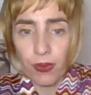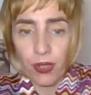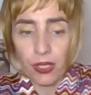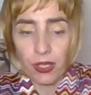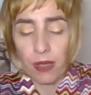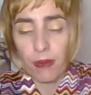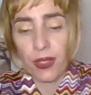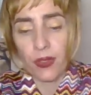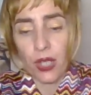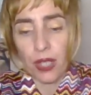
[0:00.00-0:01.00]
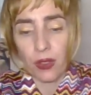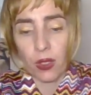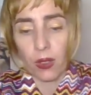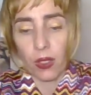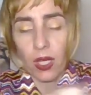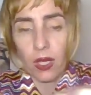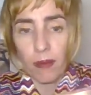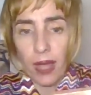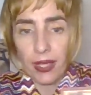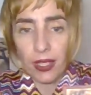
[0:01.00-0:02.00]
It can be in general.
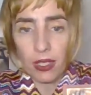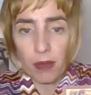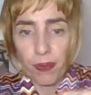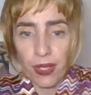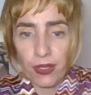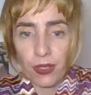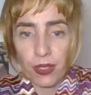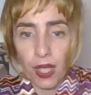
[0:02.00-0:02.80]
Making a peace,